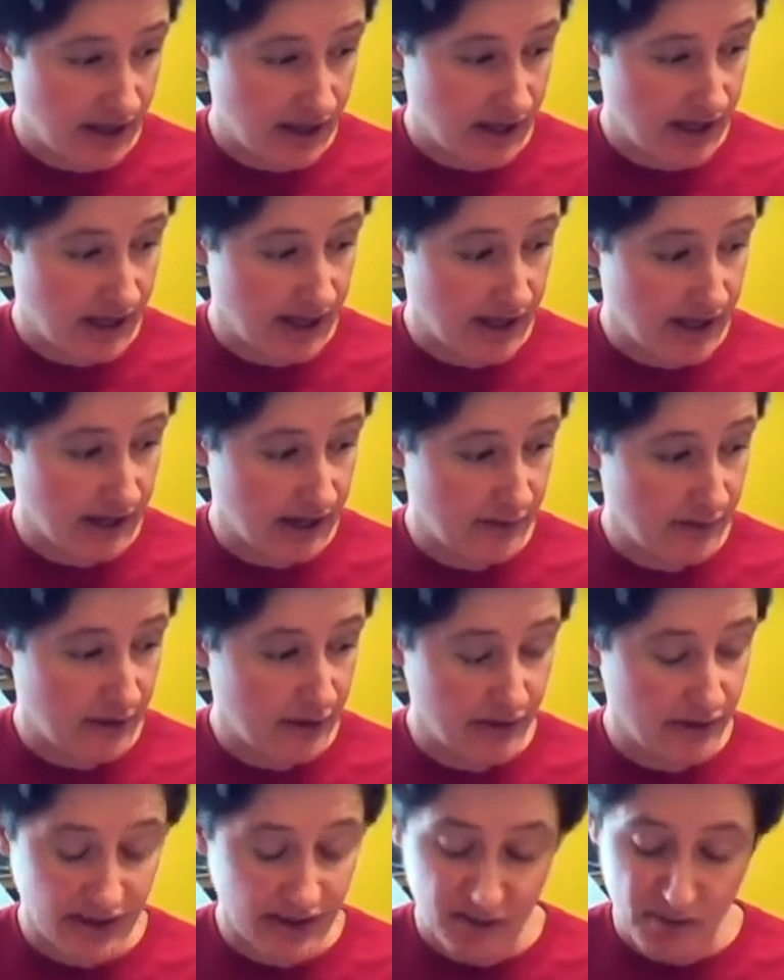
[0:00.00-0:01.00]
And what
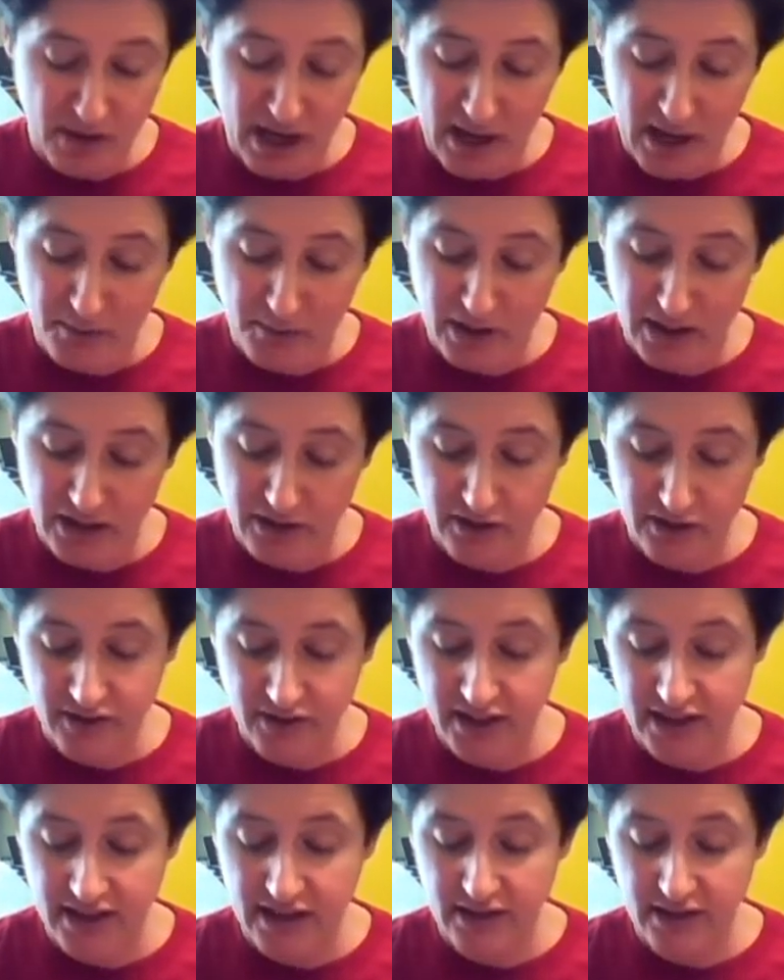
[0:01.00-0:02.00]
ends up happening is you
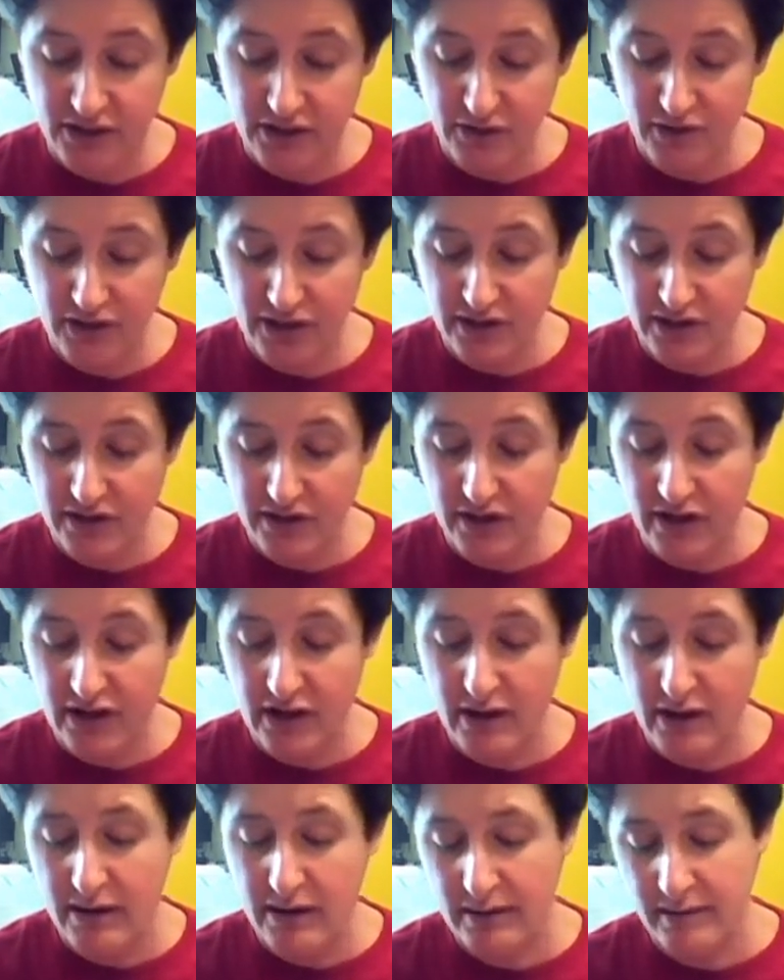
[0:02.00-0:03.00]
got to tune the
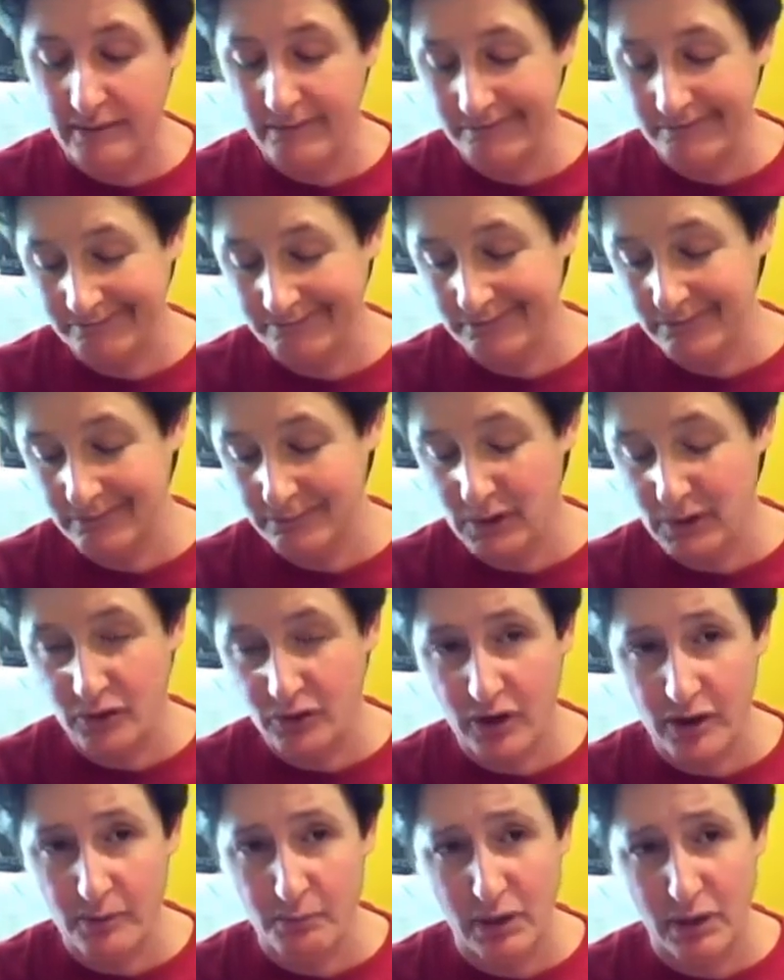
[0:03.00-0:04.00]
guitar
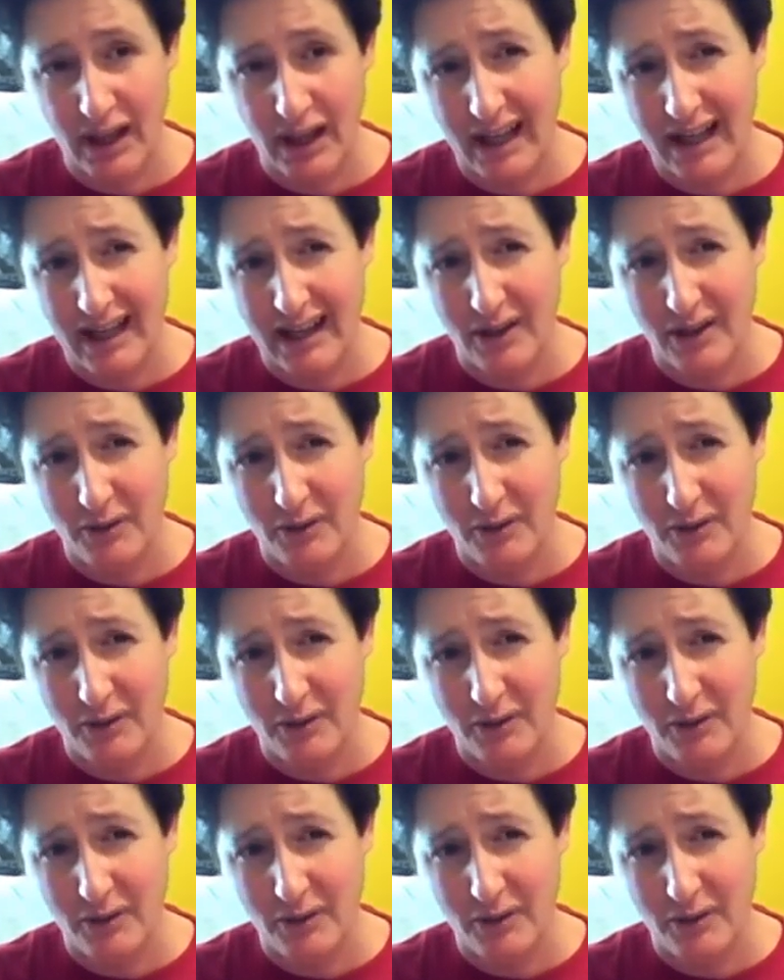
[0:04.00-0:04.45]
before you play it,